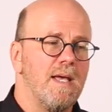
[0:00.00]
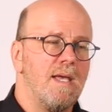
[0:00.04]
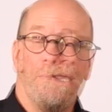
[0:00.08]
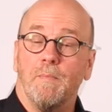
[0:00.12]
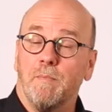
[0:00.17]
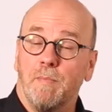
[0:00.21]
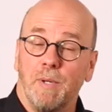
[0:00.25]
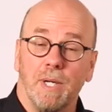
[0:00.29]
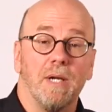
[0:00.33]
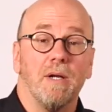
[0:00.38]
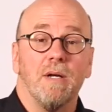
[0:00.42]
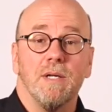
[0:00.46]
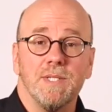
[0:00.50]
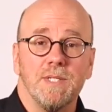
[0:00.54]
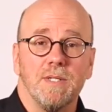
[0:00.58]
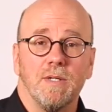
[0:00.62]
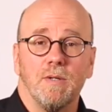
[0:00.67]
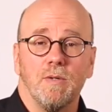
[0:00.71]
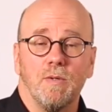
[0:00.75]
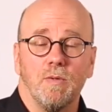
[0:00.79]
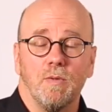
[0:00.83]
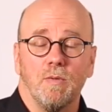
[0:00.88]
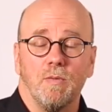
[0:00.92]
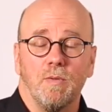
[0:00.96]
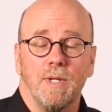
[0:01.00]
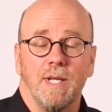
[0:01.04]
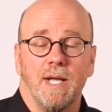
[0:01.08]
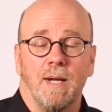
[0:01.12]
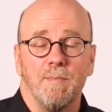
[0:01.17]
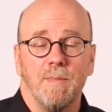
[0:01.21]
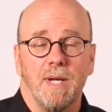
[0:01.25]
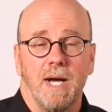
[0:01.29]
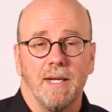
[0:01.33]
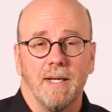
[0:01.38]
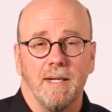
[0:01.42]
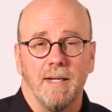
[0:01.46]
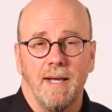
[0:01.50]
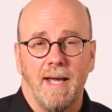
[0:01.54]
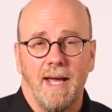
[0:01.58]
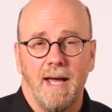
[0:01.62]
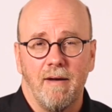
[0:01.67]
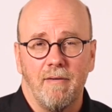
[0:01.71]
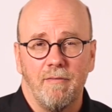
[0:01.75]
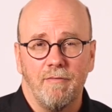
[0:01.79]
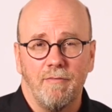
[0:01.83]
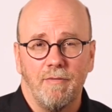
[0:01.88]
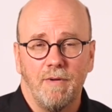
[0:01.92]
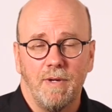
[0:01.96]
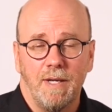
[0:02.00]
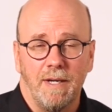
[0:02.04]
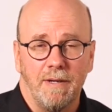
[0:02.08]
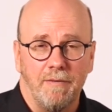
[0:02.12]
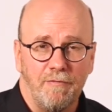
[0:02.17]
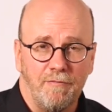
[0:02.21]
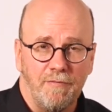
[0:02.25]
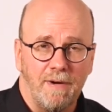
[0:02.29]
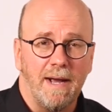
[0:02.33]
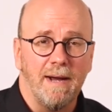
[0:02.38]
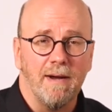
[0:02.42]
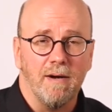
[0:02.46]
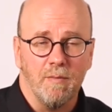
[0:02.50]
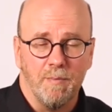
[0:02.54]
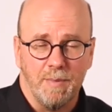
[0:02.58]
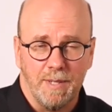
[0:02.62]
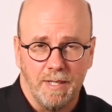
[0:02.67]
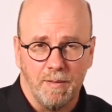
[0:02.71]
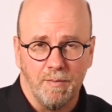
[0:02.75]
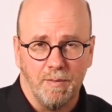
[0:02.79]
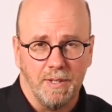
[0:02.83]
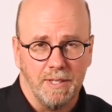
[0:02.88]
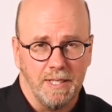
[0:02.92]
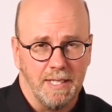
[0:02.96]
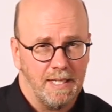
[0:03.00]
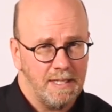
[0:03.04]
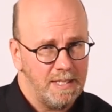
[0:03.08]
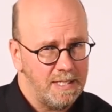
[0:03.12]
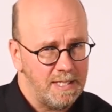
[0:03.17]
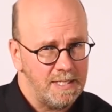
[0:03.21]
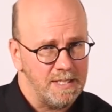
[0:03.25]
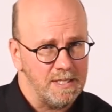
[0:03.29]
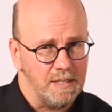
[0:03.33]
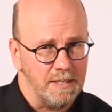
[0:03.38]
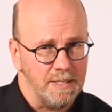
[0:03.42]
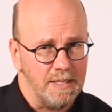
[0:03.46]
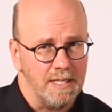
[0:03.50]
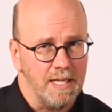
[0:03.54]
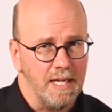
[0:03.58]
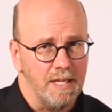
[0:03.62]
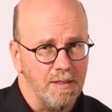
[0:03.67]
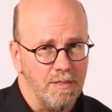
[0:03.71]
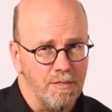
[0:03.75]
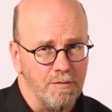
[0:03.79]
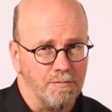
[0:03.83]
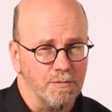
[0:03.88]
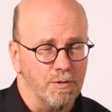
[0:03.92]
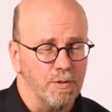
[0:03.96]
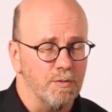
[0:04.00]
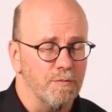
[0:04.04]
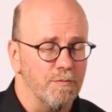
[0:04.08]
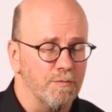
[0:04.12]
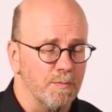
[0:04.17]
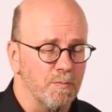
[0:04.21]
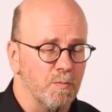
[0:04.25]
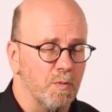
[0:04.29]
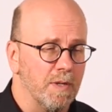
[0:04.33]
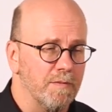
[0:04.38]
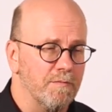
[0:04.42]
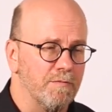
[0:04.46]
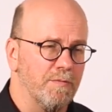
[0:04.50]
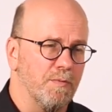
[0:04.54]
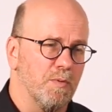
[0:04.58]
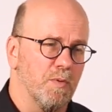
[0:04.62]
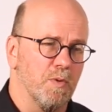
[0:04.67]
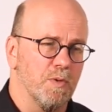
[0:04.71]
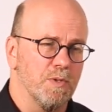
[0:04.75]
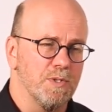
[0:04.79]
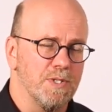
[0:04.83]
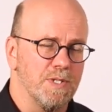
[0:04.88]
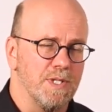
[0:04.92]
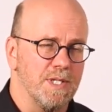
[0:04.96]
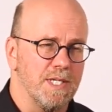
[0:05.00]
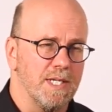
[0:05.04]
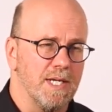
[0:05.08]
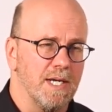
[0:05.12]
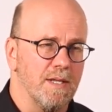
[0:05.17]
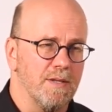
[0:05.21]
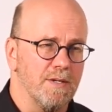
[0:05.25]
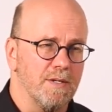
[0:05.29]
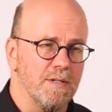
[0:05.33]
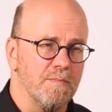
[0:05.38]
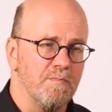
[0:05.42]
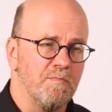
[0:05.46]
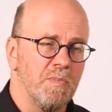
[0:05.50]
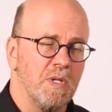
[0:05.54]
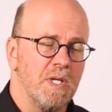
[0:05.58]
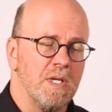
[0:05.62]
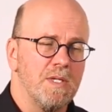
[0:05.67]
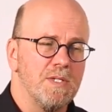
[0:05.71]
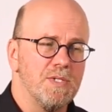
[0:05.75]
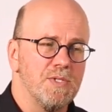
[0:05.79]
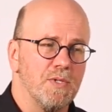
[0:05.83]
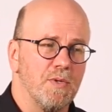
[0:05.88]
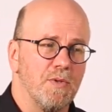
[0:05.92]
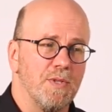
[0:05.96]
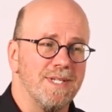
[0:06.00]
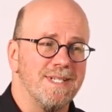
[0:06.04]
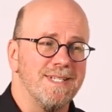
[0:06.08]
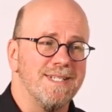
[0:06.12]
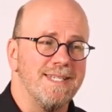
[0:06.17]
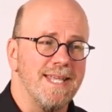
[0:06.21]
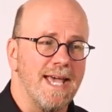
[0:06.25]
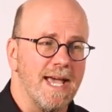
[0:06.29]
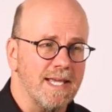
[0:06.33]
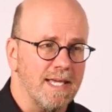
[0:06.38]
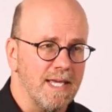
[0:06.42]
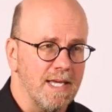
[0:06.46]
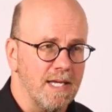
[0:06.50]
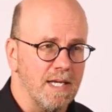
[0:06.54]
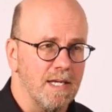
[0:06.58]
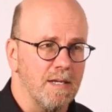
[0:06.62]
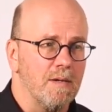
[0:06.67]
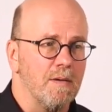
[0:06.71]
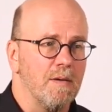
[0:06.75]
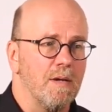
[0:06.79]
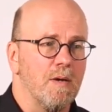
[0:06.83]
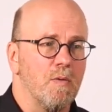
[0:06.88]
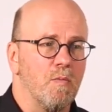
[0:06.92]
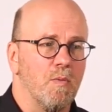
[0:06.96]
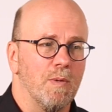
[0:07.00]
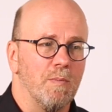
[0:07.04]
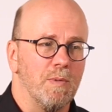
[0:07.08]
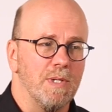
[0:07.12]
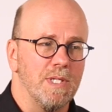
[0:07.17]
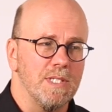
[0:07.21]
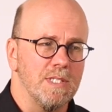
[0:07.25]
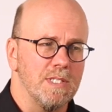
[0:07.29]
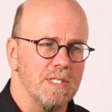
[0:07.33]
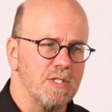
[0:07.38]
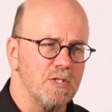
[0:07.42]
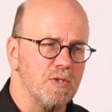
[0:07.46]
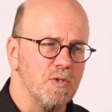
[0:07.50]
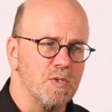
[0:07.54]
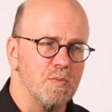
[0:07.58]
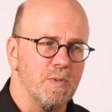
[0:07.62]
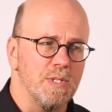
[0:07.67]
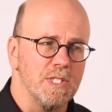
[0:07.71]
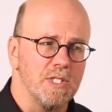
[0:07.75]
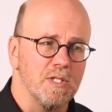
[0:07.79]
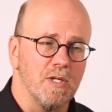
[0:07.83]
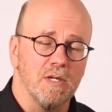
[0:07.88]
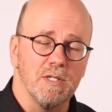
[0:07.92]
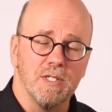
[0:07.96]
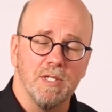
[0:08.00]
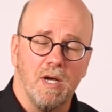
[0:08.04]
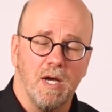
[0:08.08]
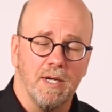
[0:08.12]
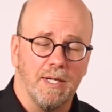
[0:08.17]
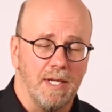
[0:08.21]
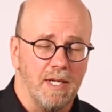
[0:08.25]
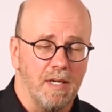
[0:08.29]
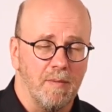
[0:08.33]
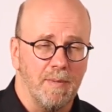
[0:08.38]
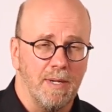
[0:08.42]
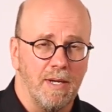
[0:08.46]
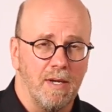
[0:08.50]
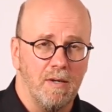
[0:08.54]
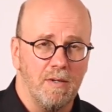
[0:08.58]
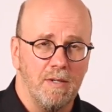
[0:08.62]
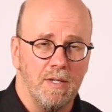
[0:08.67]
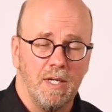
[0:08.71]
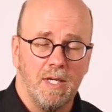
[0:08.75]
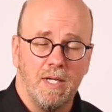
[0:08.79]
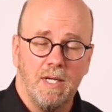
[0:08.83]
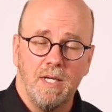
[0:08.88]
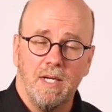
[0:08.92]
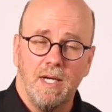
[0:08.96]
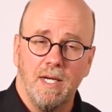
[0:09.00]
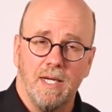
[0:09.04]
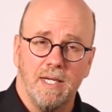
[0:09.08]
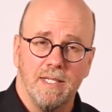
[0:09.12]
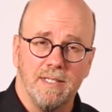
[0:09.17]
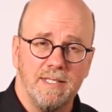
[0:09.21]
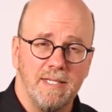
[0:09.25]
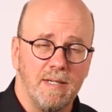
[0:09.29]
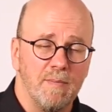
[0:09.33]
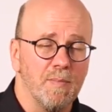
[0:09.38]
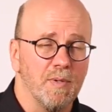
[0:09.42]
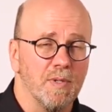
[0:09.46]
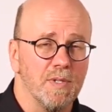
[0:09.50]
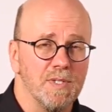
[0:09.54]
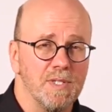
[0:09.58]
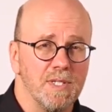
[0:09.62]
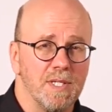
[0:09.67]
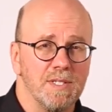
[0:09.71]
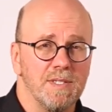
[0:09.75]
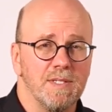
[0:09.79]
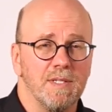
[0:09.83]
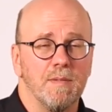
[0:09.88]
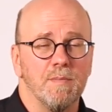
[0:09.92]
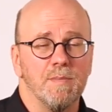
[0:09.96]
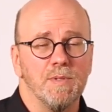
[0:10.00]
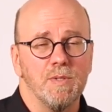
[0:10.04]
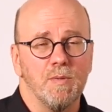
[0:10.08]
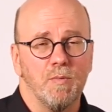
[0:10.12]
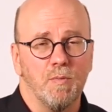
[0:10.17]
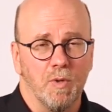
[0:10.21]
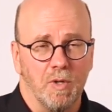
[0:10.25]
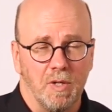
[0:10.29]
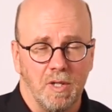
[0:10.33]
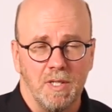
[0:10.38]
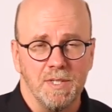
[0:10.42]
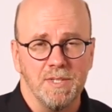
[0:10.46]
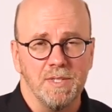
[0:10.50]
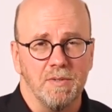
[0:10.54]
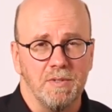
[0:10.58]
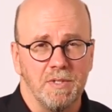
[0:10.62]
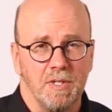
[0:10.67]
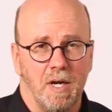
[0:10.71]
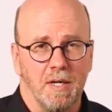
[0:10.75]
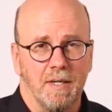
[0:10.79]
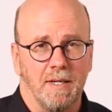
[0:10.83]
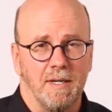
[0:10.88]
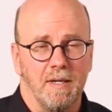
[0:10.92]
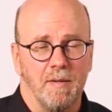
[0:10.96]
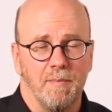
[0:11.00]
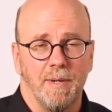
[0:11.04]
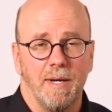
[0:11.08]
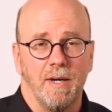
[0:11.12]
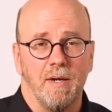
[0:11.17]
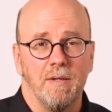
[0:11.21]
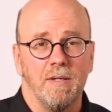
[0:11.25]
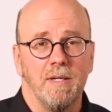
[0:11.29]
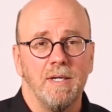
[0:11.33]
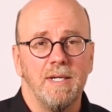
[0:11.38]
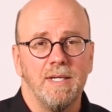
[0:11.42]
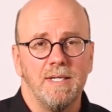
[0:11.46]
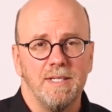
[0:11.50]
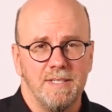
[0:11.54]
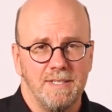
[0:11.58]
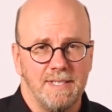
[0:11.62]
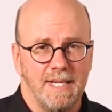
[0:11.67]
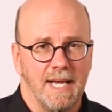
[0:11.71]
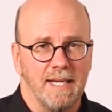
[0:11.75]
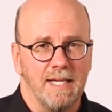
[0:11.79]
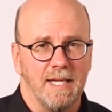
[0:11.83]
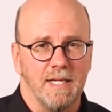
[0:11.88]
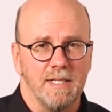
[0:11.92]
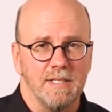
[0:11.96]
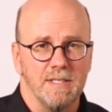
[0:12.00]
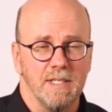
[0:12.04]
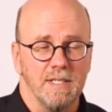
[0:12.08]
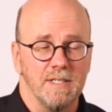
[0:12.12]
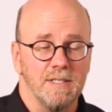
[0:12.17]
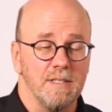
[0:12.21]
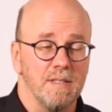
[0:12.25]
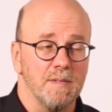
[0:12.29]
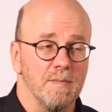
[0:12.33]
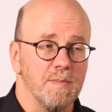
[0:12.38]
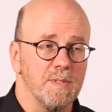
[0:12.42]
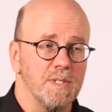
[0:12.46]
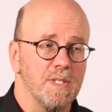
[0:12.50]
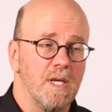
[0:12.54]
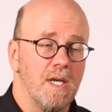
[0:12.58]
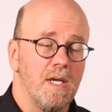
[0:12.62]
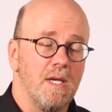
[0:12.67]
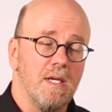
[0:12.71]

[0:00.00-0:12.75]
But also, I'm not going to have a fire be able to get easily get through from one floor to the other. So the decking, when we as soon as we start talking about uh, timber systems, we're also talking about decking systems.